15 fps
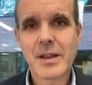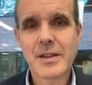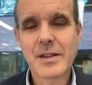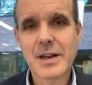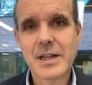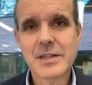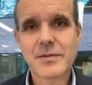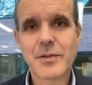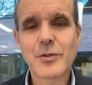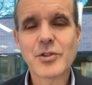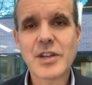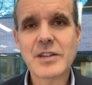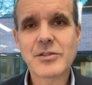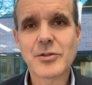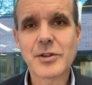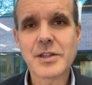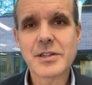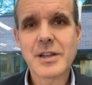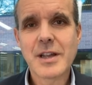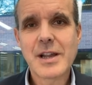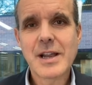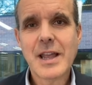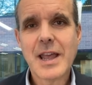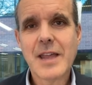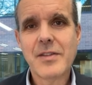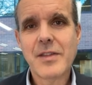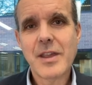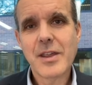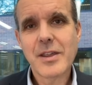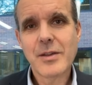in the last few centuries,
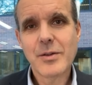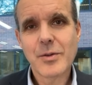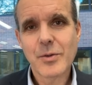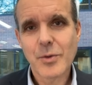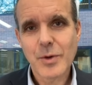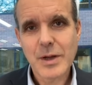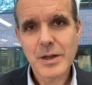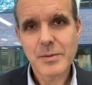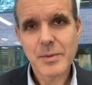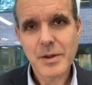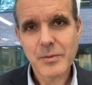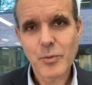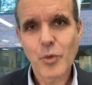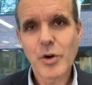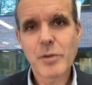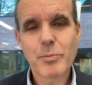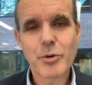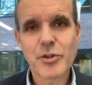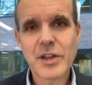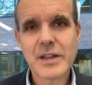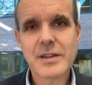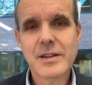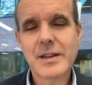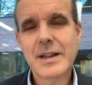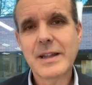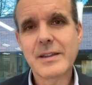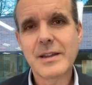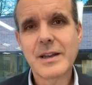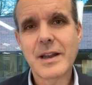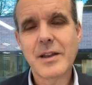and they were protected in
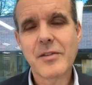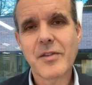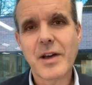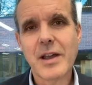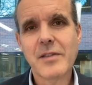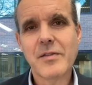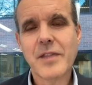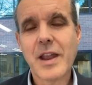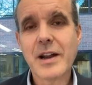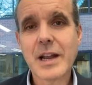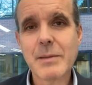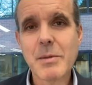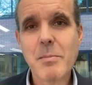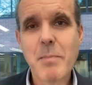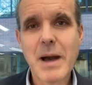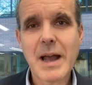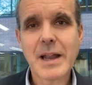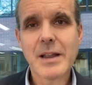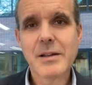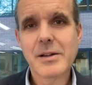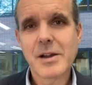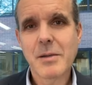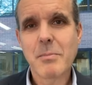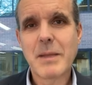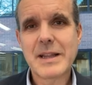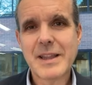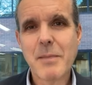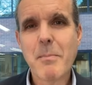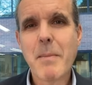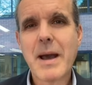1985. They are coming back,
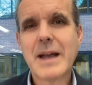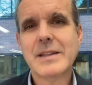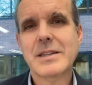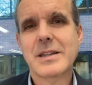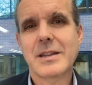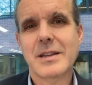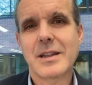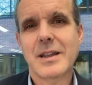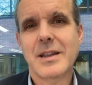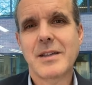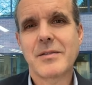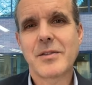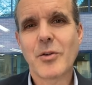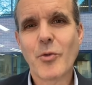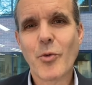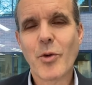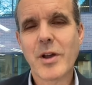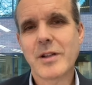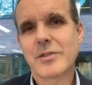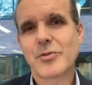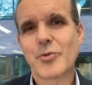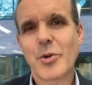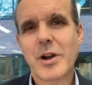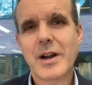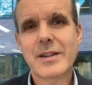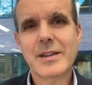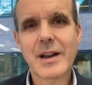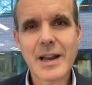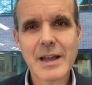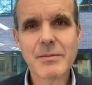but imagine if the whales were
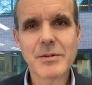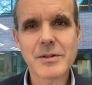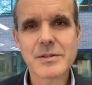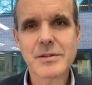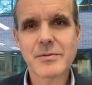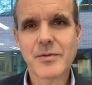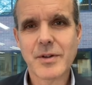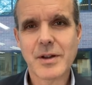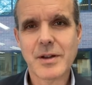at the levels